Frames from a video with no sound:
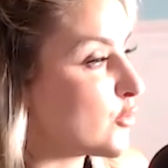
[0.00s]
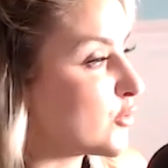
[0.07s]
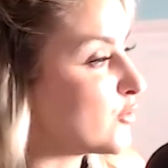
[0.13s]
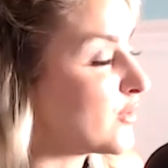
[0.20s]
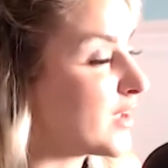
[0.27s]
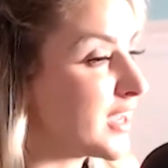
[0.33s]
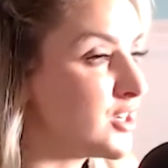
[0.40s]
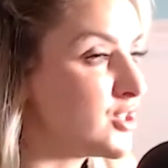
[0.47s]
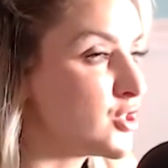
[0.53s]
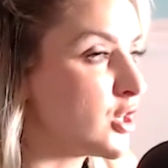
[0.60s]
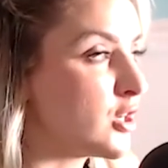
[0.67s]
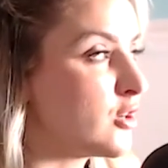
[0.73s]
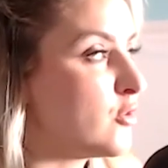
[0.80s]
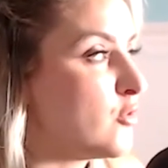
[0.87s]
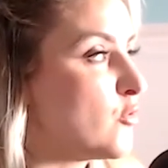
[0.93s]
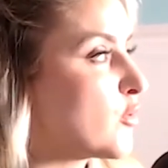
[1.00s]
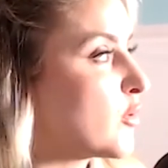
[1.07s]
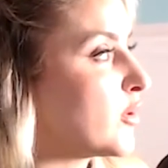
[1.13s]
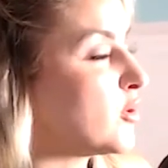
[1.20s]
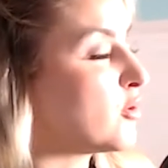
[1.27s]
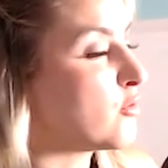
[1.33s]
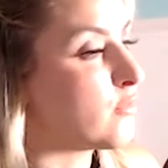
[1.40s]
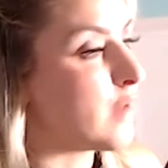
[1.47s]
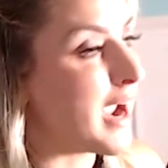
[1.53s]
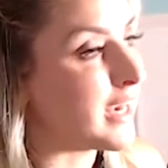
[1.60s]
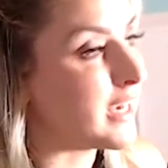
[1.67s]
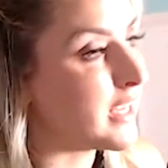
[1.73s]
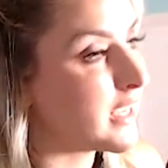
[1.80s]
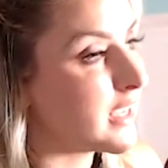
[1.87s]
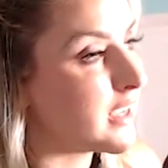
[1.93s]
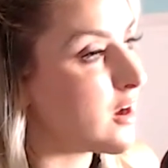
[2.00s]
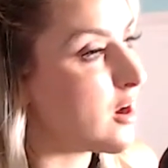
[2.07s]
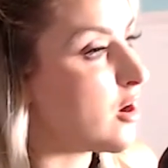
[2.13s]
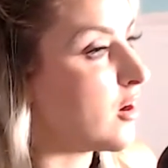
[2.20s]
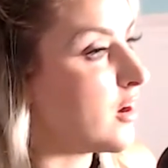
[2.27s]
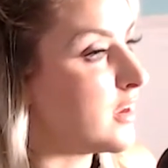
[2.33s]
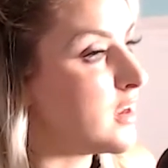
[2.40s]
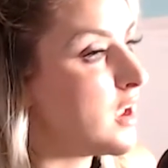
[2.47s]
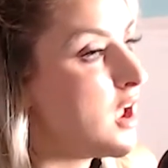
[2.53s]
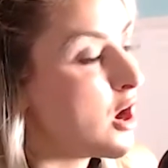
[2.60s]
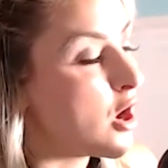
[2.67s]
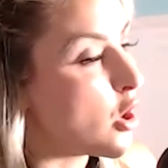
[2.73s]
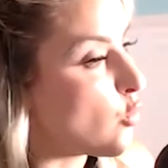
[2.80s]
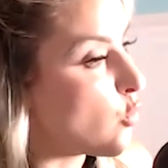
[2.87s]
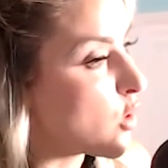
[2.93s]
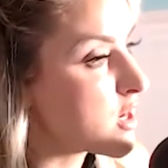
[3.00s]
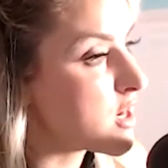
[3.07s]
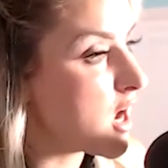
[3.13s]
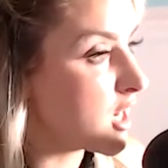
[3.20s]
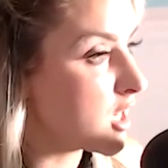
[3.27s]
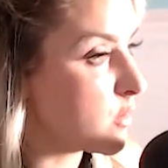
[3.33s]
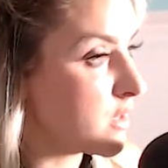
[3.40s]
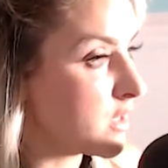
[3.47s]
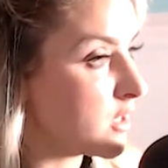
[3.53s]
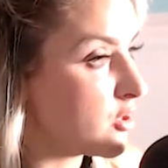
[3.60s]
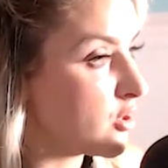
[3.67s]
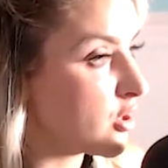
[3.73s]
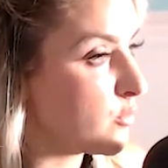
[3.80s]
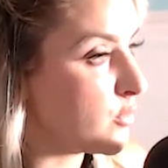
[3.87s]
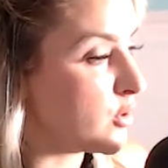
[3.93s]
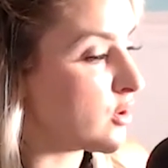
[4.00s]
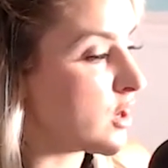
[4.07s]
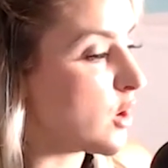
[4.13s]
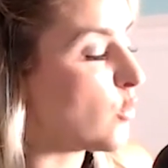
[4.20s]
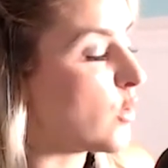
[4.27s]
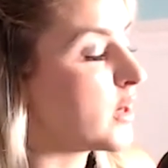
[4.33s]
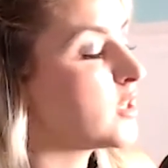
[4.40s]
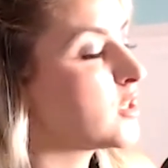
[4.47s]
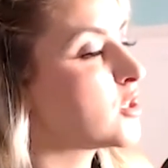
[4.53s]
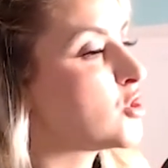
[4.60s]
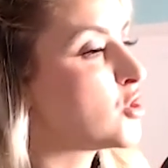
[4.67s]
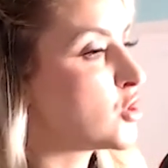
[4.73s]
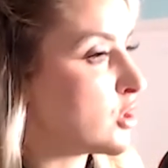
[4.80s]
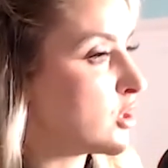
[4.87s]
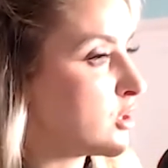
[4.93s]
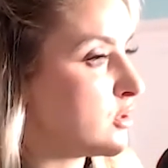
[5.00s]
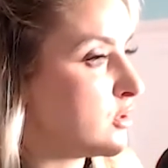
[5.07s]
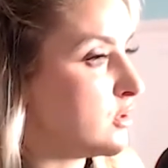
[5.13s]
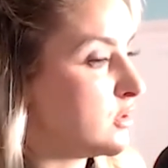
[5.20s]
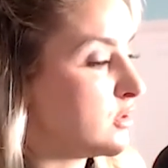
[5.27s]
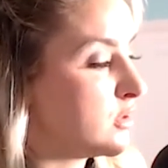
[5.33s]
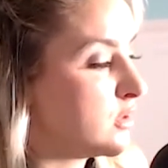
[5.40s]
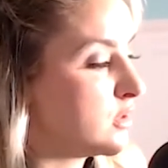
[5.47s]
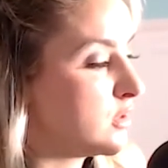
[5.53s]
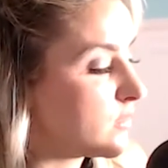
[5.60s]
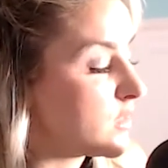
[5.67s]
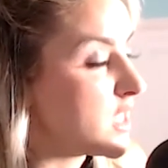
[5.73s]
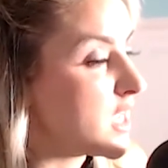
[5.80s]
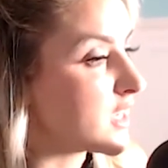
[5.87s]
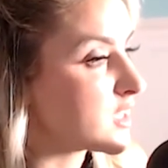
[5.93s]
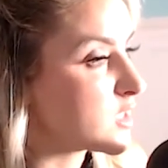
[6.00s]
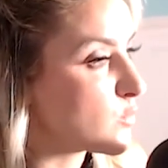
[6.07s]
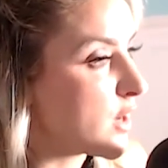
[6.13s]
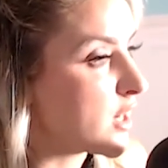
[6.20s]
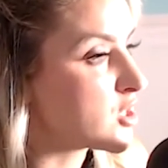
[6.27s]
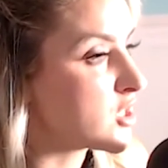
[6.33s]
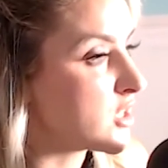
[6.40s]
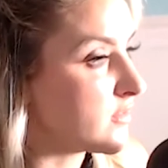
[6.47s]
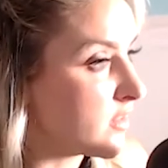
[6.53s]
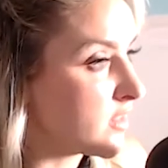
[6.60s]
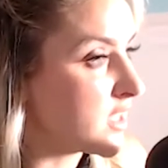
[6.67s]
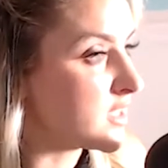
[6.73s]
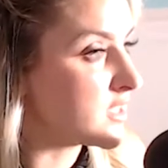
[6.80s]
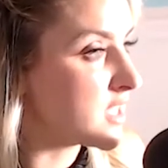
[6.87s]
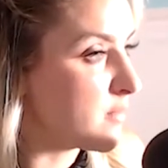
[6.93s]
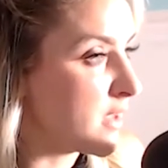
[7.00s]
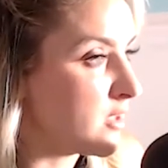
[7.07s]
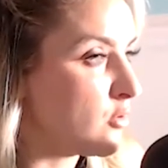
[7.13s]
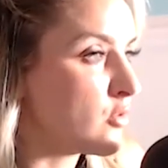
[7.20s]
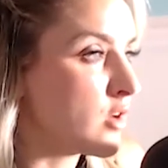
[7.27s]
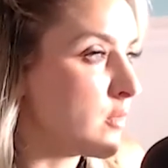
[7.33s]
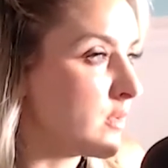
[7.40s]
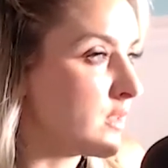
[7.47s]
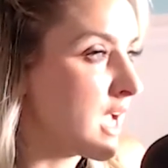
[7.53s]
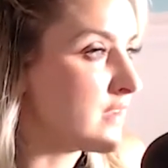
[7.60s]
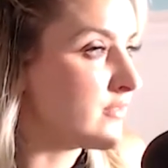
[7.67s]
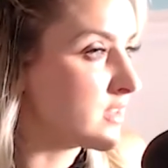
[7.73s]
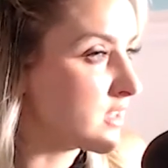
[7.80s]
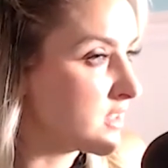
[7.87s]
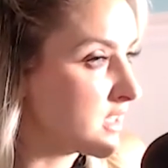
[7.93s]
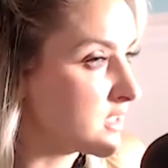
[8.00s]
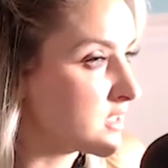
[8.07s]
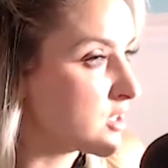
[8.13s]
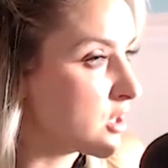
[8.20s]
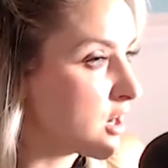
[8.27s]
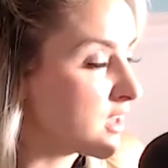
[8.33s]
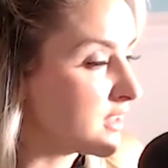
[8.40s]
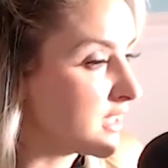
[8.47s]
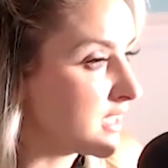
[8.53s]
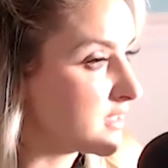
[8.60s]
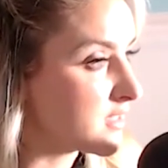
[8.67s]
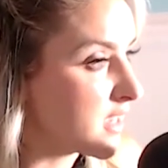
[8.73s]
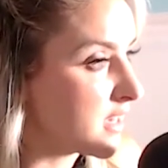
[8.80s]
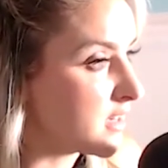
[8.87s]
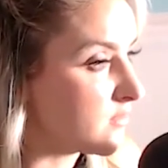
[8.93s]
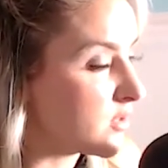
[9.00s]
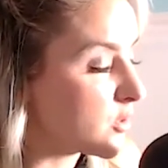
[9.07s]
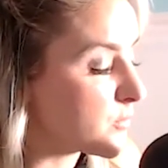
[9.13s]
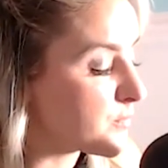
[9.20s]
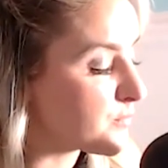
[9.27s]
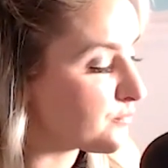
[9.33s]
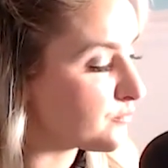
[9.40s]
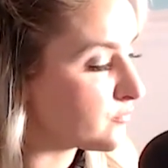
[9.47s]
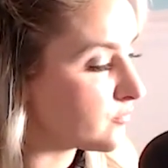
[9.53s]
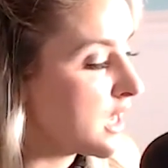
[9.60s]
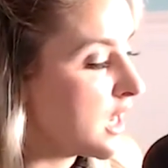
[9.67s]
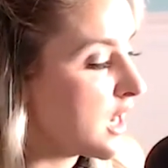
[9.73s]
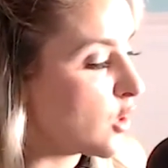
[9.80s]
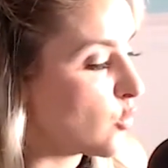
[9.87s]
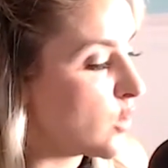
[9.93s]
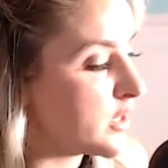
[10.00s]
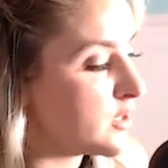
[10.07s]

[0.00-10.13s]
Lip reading: you get a journal, or you're writing it on a Word document on your computer, I want you to journal the expression of the things that make you come alive and the things that are on the inside of you. I want